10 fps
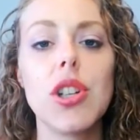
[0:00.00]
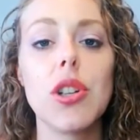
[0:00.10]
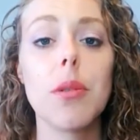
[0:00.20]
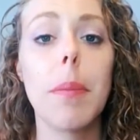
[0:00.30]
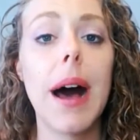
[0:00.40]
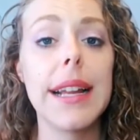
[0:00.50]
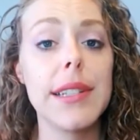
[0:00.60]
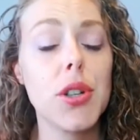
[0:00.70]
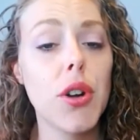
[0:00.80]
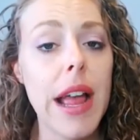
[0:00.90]
to your
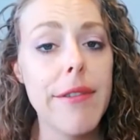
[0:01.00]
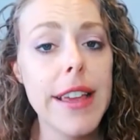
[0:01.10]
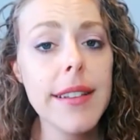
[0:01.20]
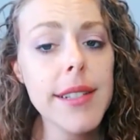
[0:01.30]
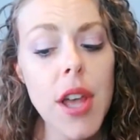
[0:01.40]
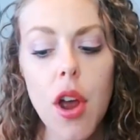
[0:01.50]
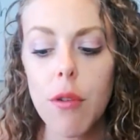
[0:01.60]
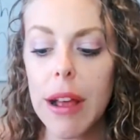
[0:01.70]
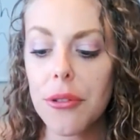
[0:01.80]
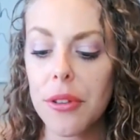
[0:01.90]
body's cravings
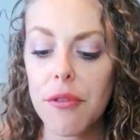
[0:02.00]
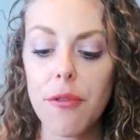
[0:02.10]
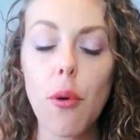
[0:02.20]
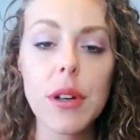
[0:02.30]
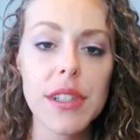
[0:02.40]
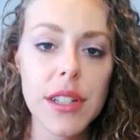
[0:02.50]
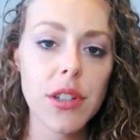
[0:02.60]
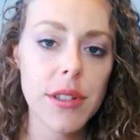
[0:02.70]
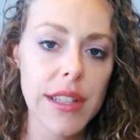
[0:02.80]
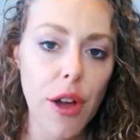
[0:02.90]
rather than forcing
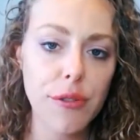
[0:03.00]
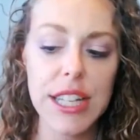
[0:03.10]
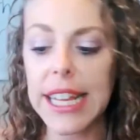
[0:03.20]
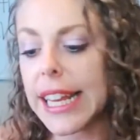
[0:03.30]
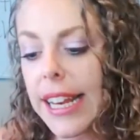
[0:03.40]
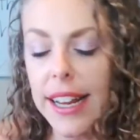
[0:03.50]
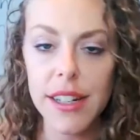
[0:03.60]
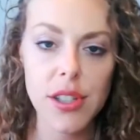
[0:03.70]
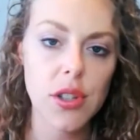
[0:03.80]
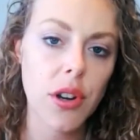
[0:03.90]
yourself to eat in
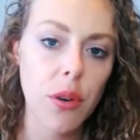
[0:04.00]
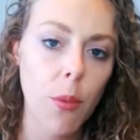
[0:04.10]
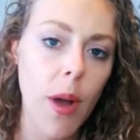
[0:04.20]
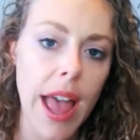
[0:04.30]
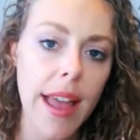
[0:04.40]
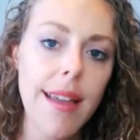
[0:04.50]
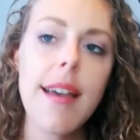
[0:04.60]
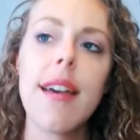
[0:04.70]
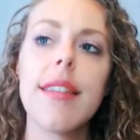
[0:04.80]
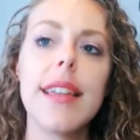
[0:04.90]
a certain way
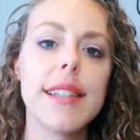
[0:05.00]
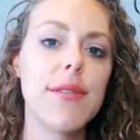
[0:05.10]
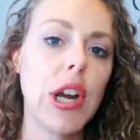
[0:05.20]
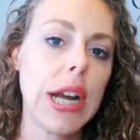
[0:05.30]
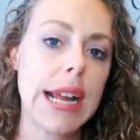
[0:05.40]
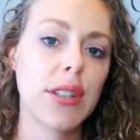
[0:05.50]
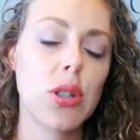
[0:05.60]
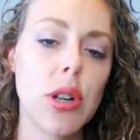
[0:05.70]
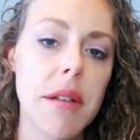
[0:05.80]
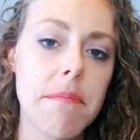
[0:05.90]
that is very
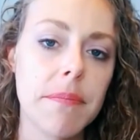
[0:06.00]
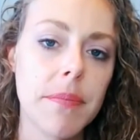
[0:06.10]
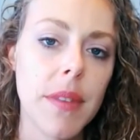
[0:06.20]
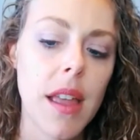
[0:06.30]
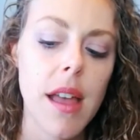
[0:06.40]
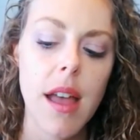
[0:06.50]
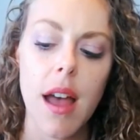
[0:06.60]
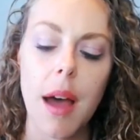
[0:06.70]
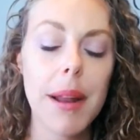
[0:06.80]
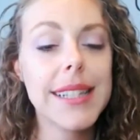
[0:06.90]
extreme.
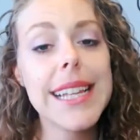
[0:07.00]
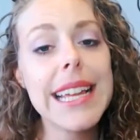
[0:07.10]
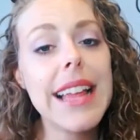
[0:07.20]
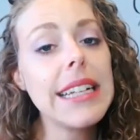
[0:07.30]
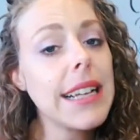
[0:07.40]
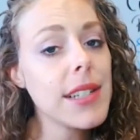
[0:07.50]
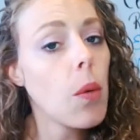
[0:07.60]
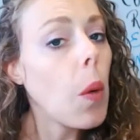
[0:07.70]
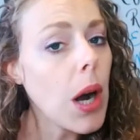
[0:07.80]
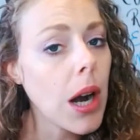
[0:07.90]
I'm not saying that
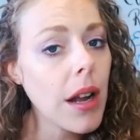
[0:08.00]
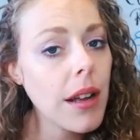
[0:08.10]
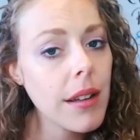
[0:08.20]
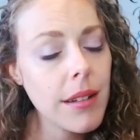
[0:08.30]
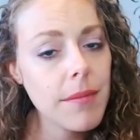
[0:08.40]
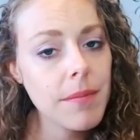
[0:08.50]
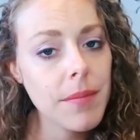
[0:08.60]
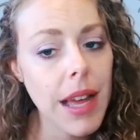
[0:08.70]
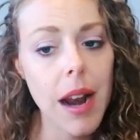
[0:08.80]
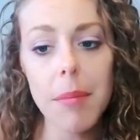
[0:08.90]
doesn't work,
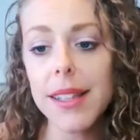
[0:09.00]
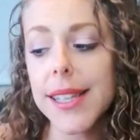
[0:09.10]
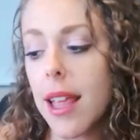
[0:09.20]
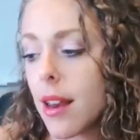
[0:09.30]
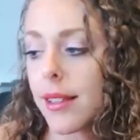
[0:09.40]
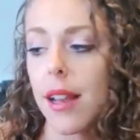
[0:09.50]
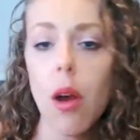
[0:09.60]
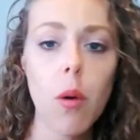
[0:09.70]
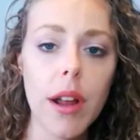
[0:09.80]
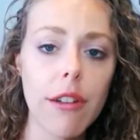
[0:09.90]
and I'm not saying it's
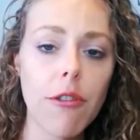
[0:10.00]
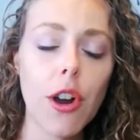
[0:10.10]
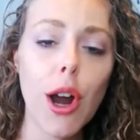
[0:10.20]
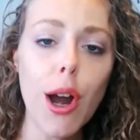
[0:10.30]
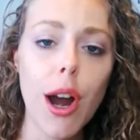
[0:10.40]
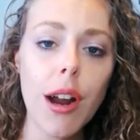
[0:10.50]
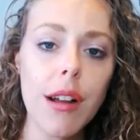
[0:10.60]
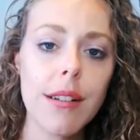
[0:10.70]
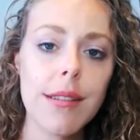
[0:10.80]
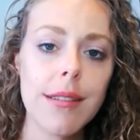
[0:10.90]
not working for her.